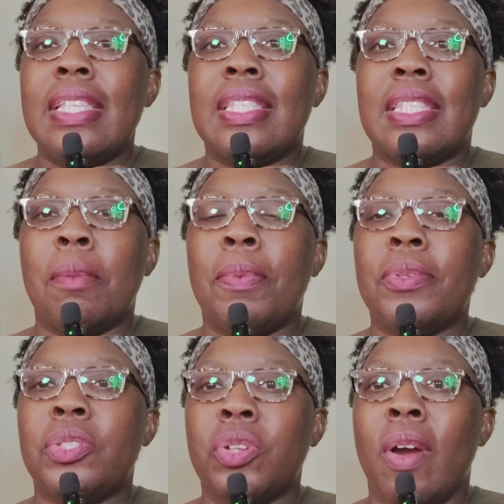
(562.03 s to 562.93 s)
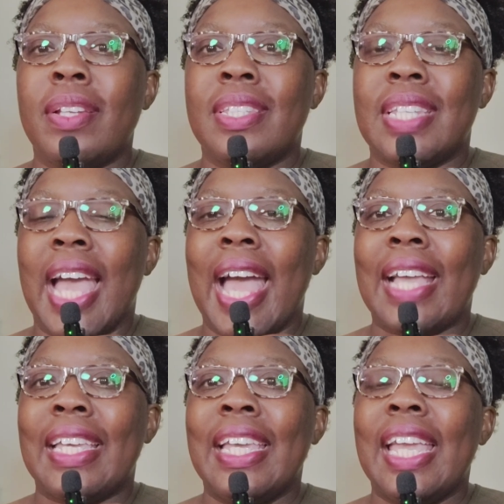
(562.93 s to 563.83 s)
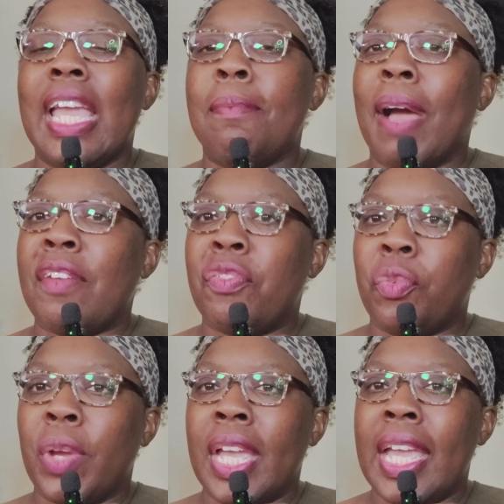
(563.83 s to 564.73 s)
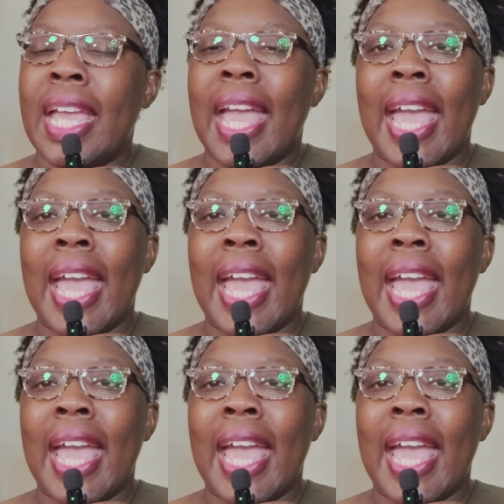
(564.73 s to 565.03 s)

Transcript: Simple Start Stack in my free